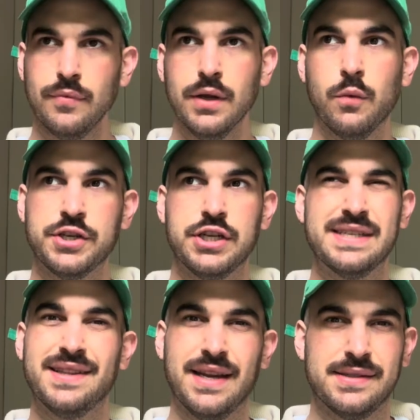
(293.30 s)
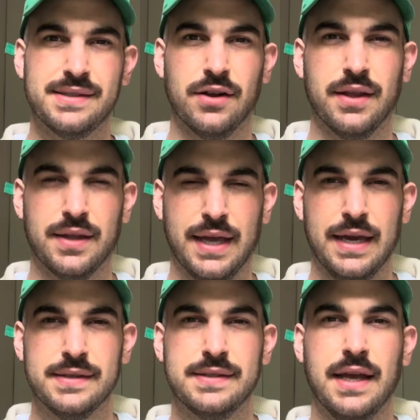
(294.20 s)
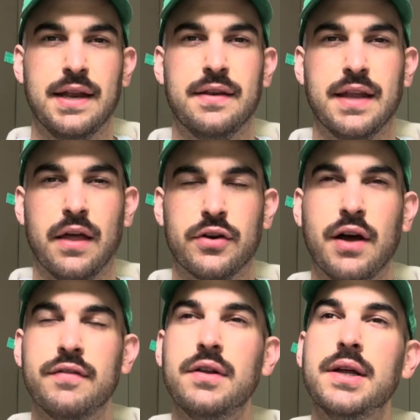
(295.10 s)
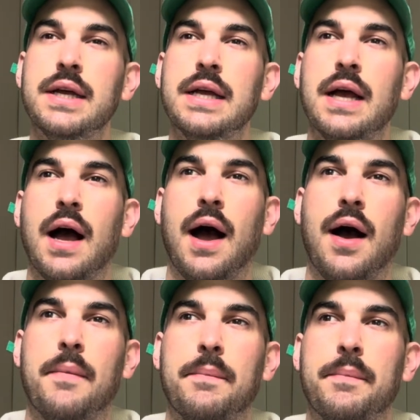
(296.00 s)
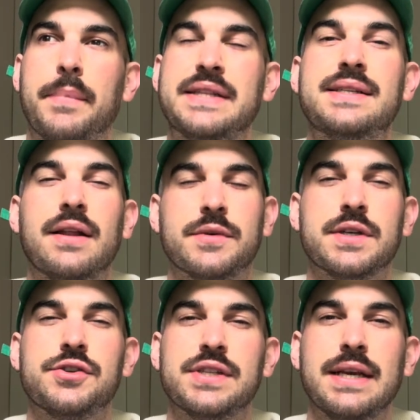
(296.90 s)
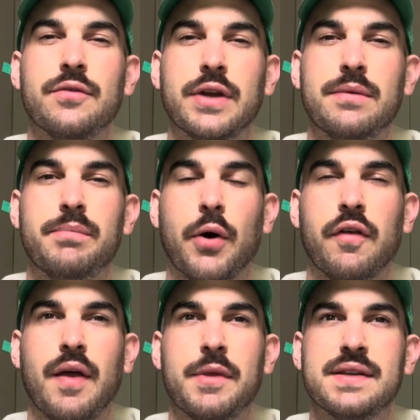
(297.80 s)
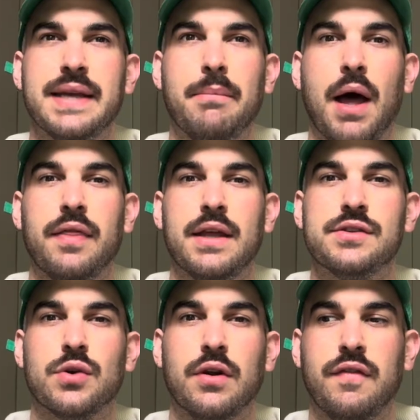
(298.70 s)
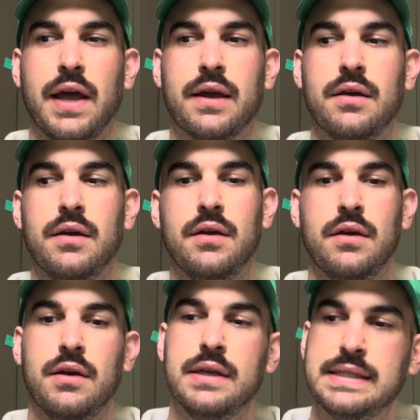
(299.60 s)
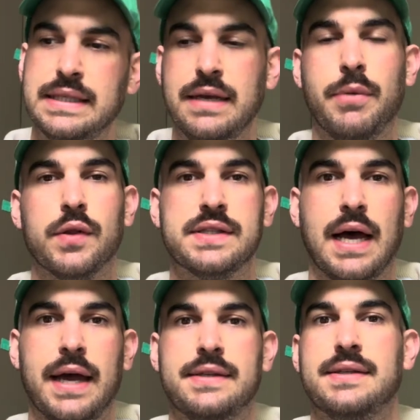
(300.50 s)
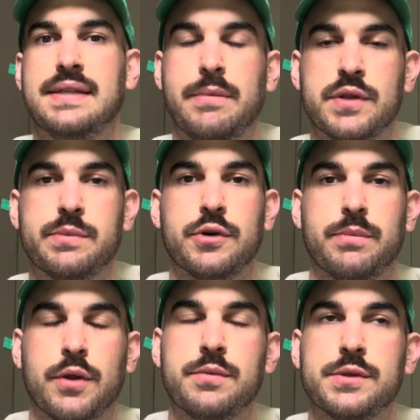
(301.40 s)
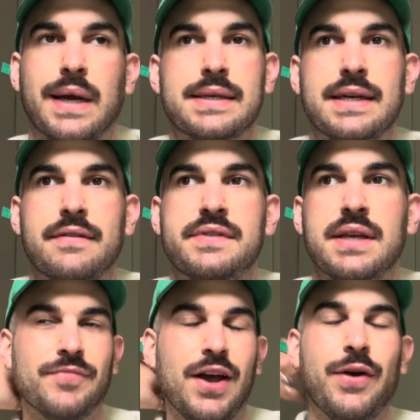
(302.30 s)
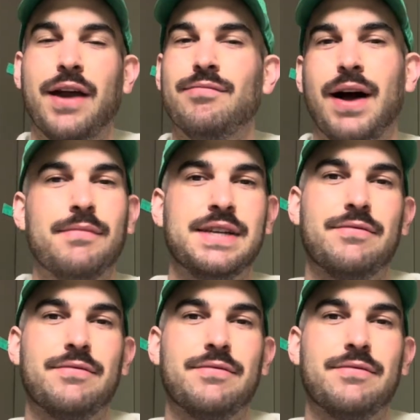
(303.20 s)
which isn't necessarily the case in the other novel. But still, it was interesting to read both of them in the same month and sort of like see both sides and see both perspectives. Okay, I'm done